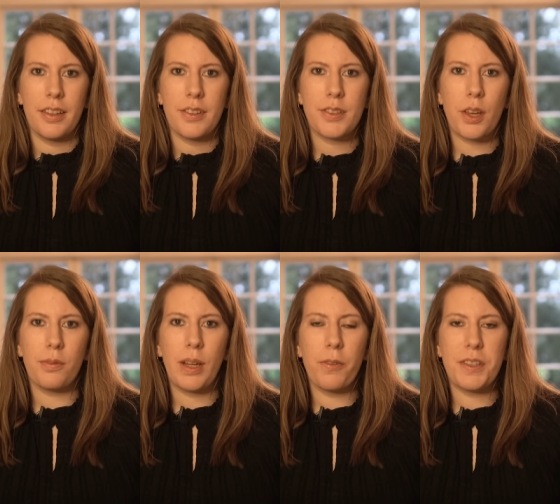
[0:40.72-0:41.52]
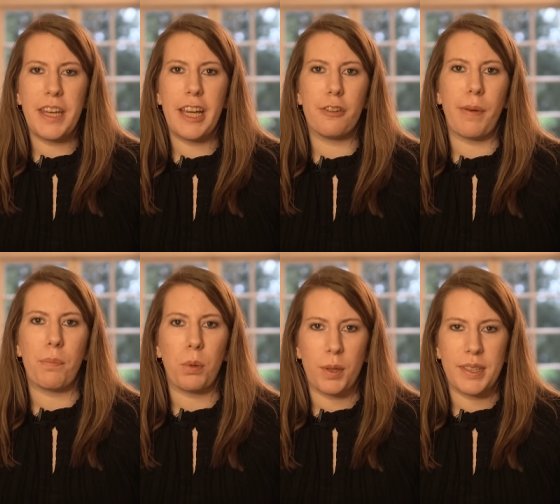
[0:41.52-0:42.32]
So we often hear
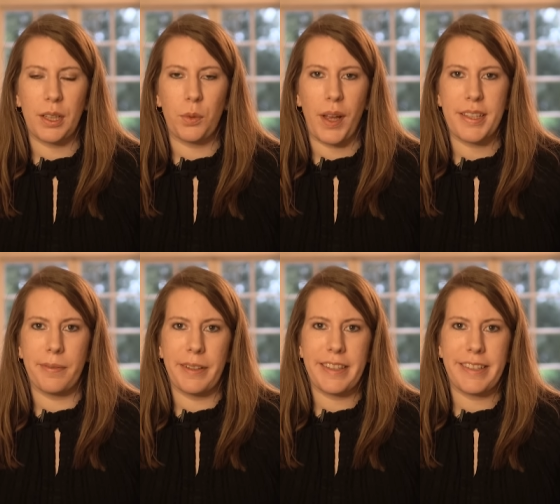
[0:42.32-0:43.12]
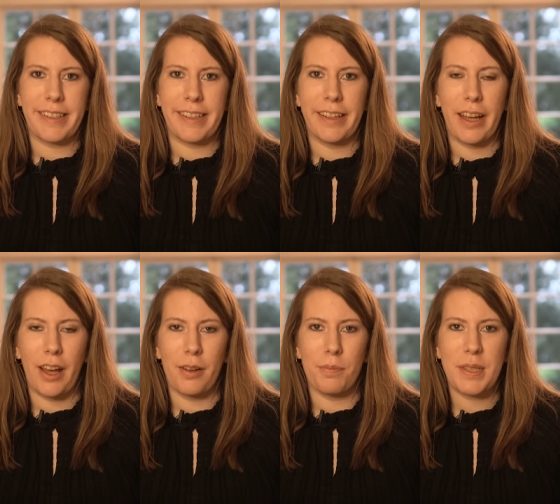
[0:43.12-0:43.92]
about plotting in Westminster,
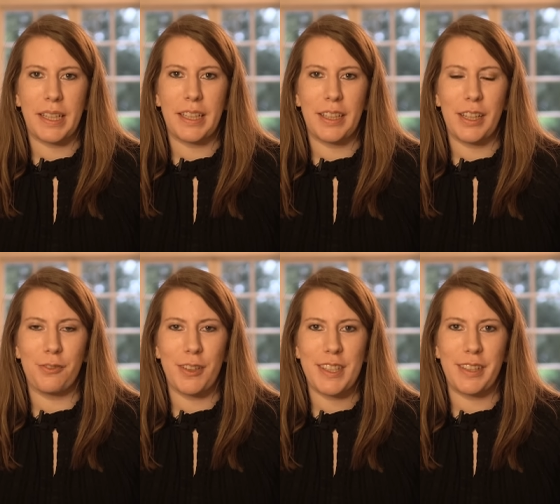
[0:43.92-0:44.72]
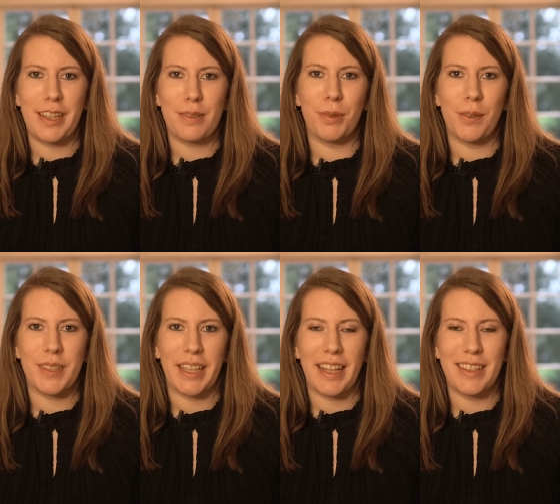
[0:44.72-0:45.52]
um, particularly in recent years,
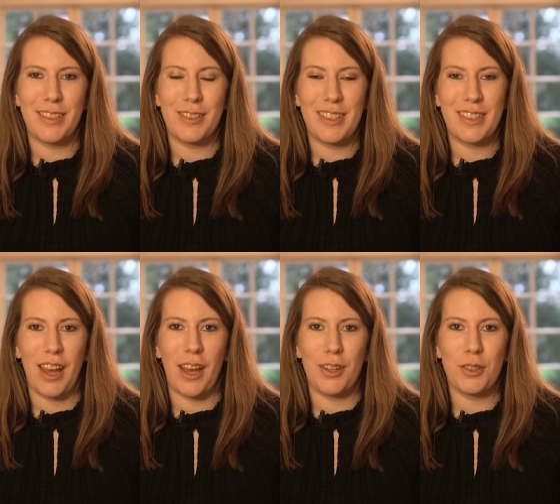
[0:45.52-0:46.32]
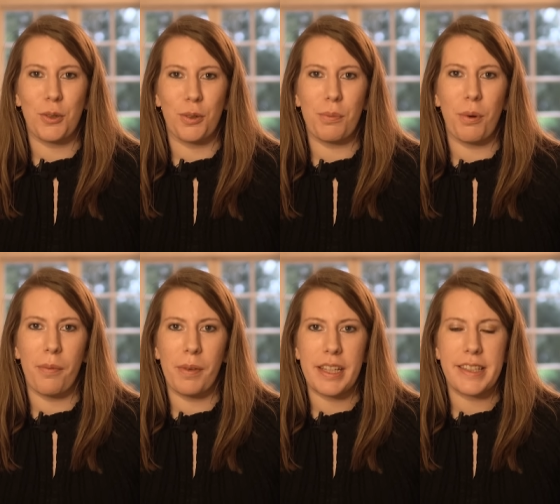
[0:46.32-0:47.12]
moves against uh, Tory
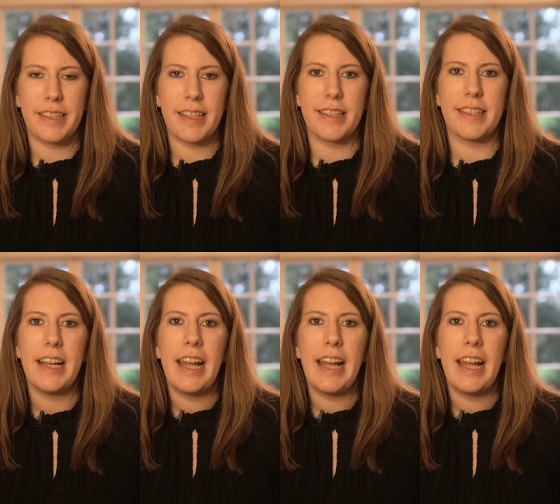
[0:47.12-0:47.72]
prime ministers.